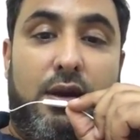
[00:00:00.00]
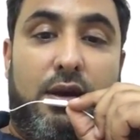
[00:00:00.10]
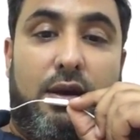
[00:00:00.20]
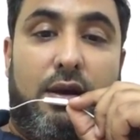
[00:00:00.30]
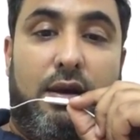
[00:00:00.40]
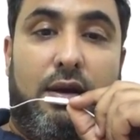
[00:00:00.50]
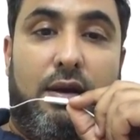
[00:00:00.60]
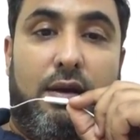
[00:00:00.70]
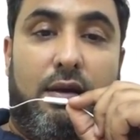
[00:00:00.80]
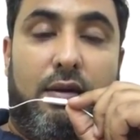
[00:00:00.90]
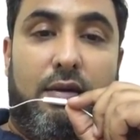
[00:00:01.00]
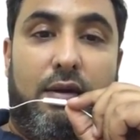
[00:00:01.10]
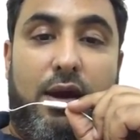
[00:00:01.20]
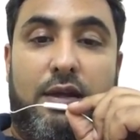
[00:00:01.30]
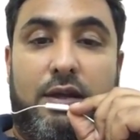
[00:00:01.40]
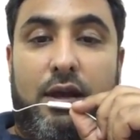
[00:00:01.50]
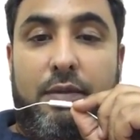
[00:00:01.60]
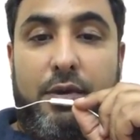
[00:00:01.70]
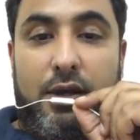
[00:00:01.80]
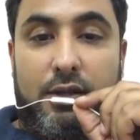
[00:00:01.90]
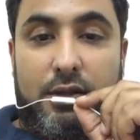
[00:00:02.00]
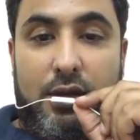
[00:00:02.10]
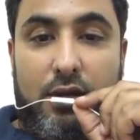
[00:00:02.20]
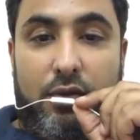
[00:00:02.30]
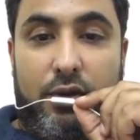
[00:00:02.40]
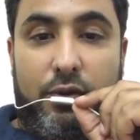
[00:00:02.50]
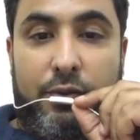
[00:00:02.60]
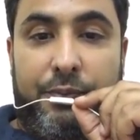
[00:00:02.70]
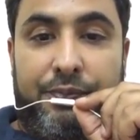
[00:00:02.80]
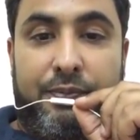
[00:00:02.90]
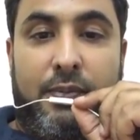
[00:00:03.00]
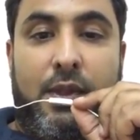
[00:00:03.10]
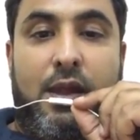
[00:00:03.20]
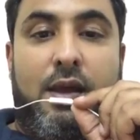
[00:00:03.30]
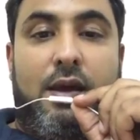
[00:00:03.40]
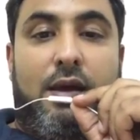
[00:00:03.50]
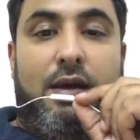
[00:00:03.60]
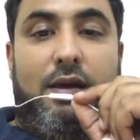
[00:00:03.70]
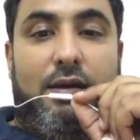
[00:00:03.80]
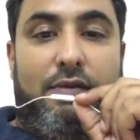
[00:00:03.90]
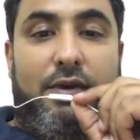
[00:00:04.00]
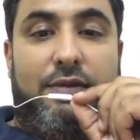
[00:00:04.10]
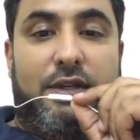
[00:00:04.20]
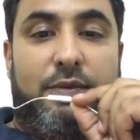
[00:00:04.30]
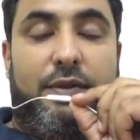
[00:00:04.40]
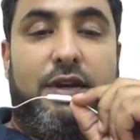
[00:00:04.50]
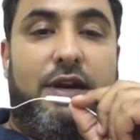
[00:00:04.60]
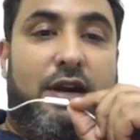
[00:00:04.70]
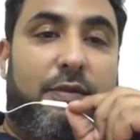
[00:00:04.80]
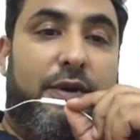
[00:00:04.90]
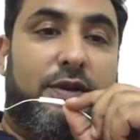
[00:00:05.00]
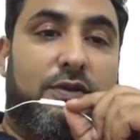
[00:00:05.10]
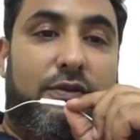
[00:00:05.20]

hi, Hamad, how are you? We have such a big database